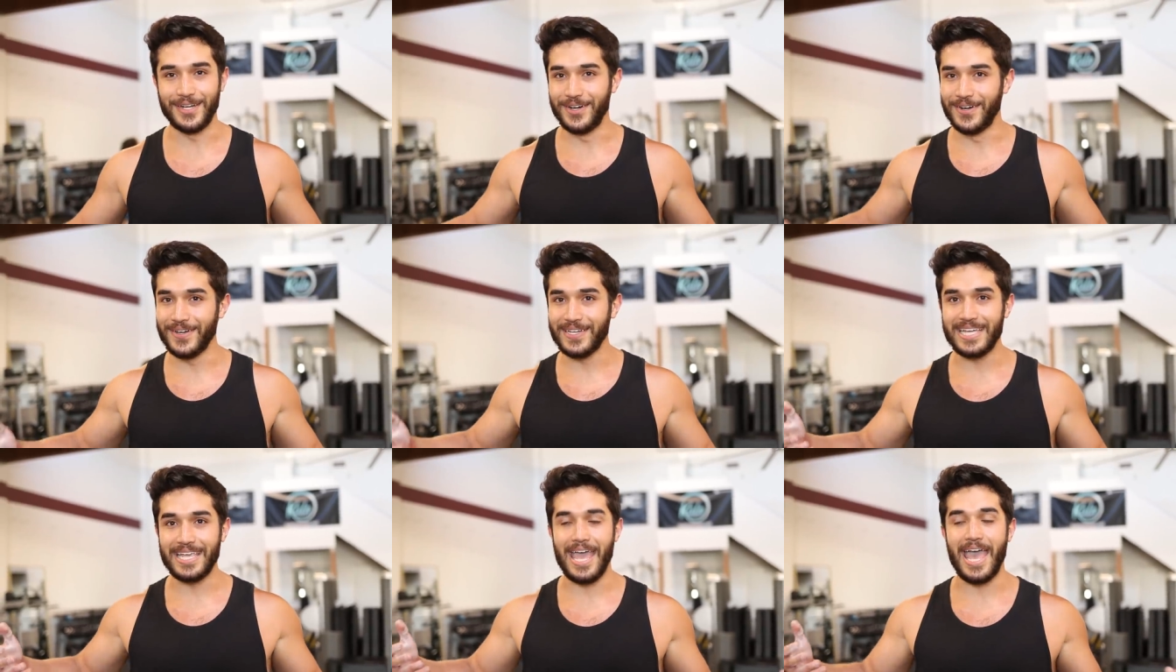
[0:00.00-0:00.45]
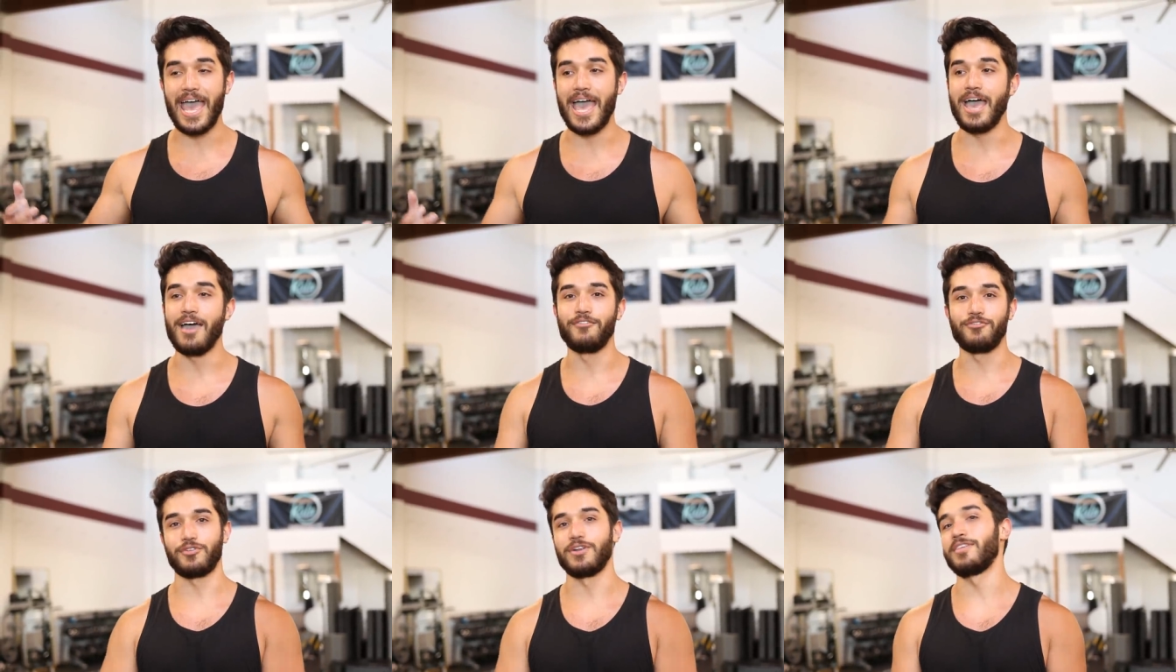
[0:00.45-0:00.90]
Like literally
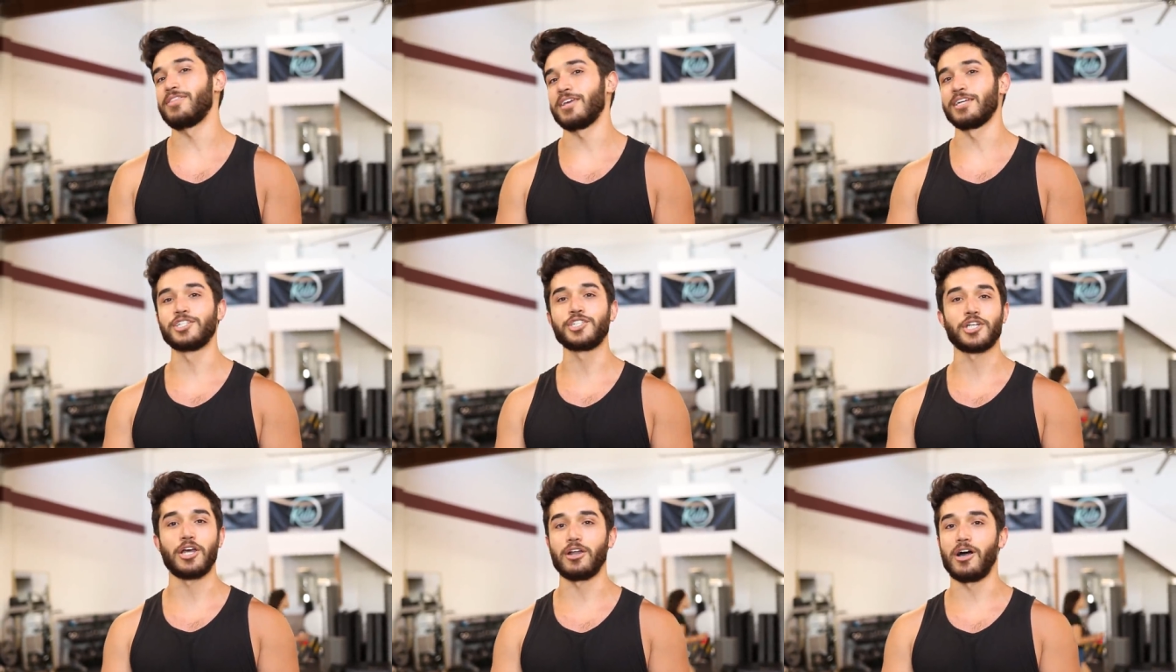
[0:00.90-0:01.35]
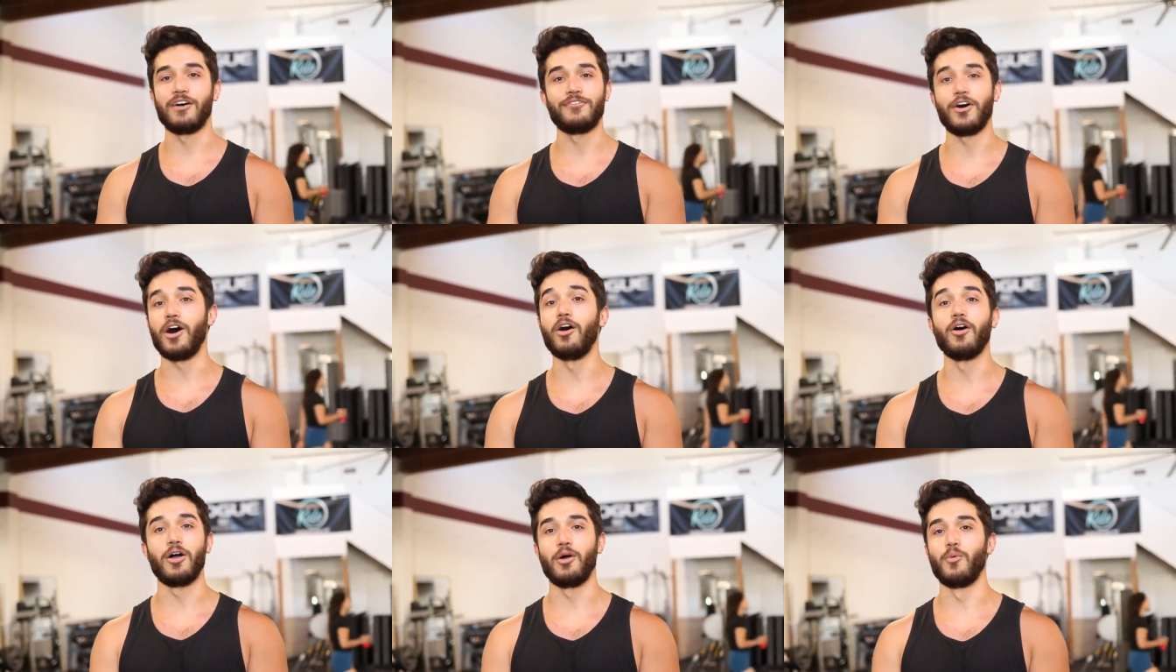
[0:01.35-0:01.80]
everything shut
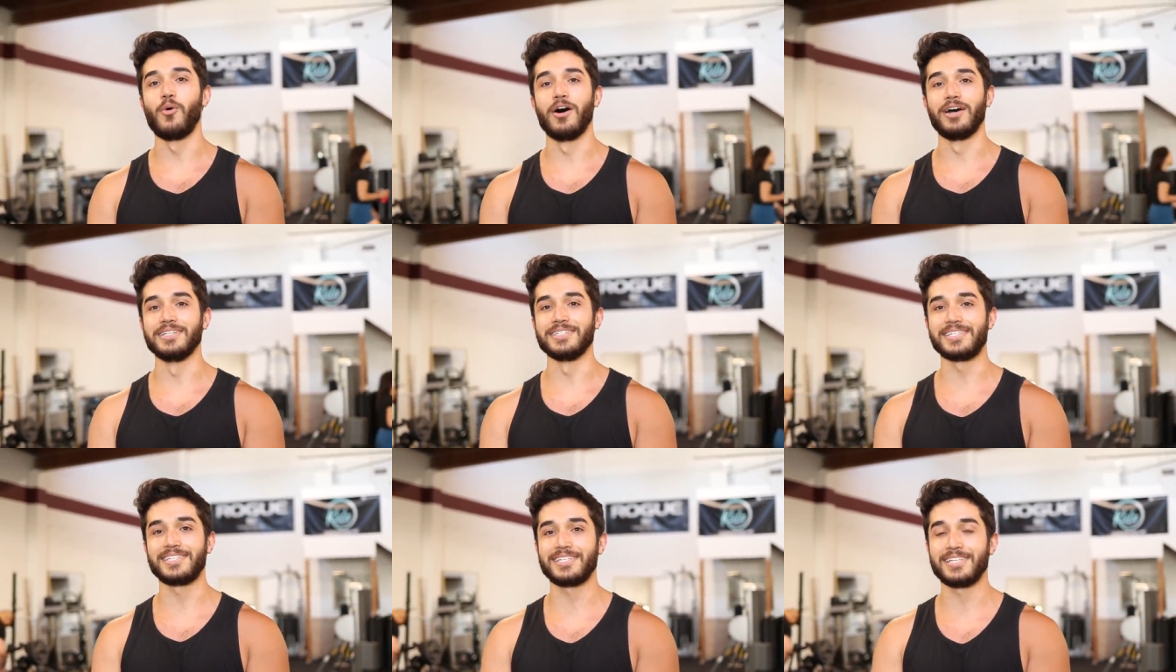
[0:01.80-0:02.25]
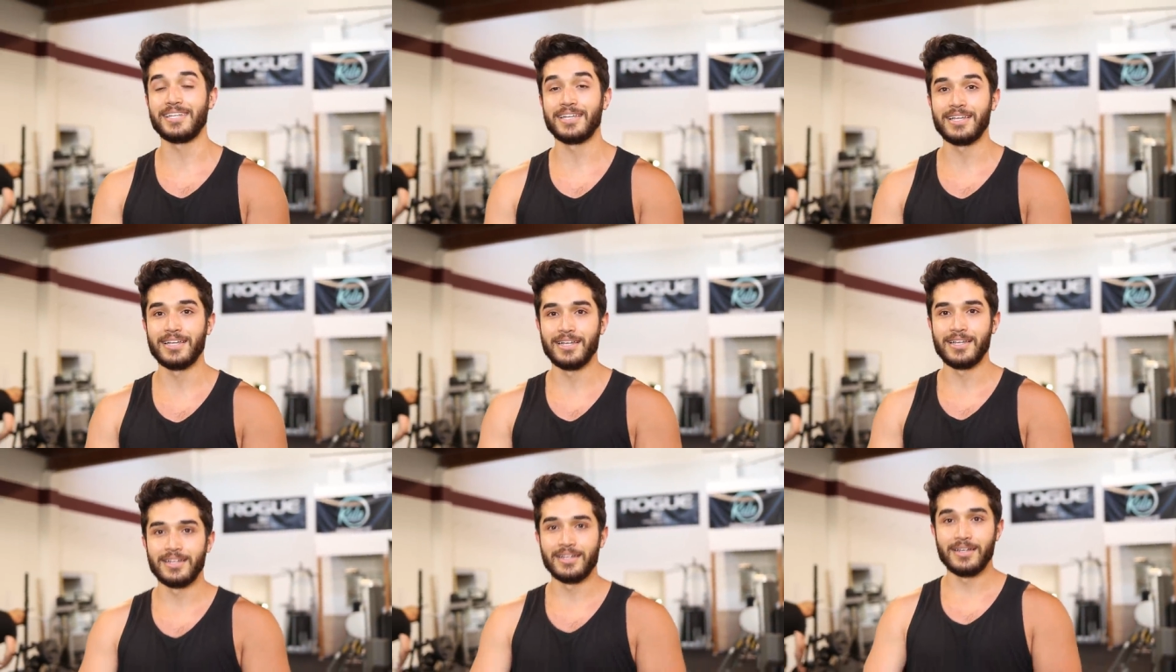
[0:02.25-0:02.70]
off all at once. And
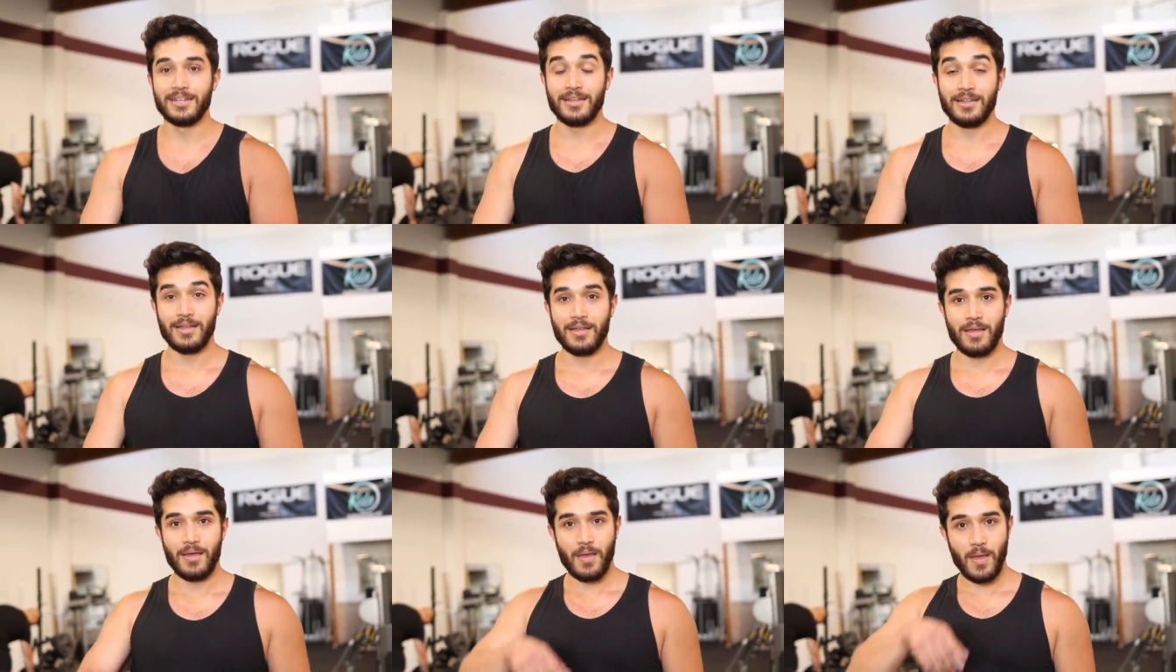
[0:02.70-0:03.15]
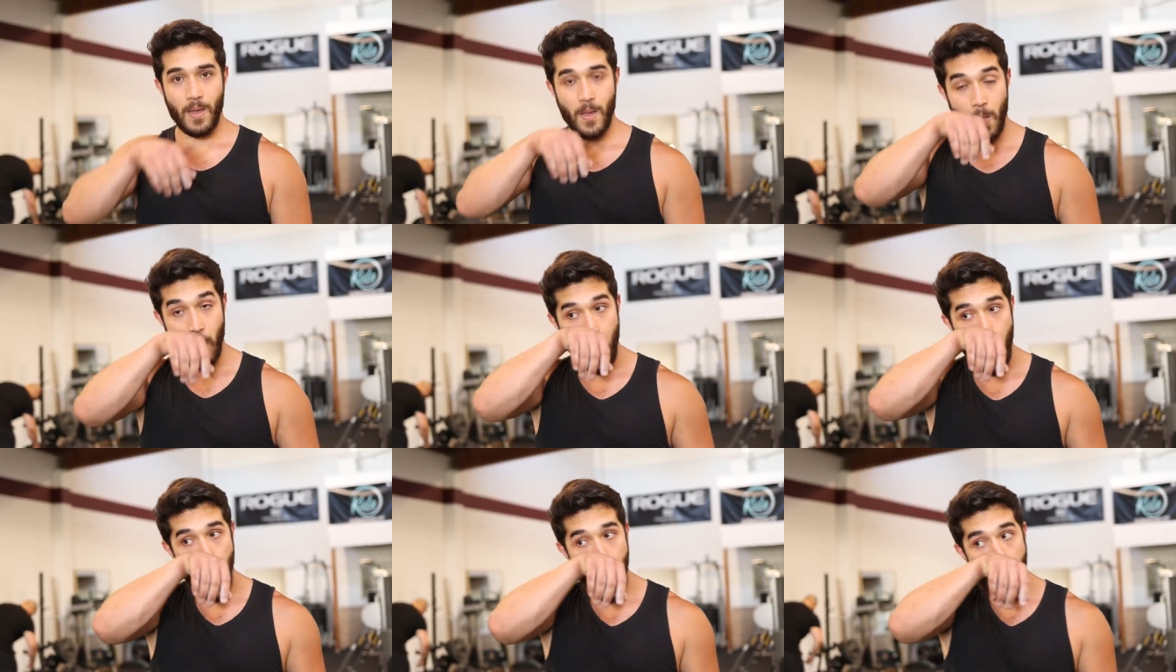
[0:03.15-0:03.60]
so a lot of people,
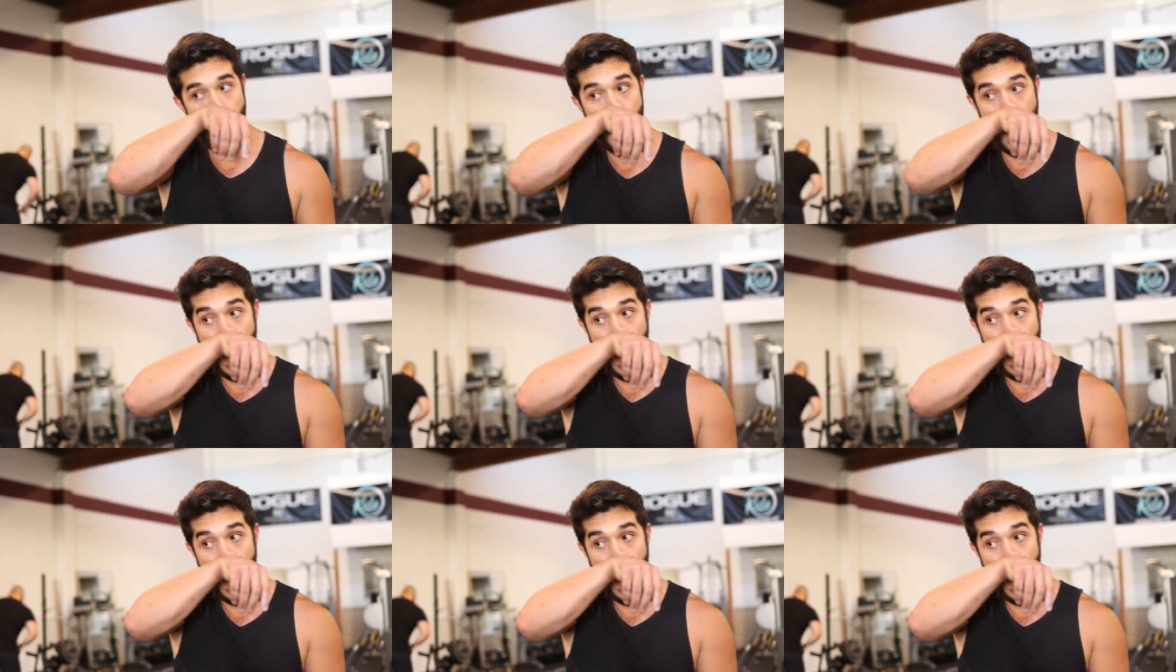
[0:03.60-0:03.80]
they may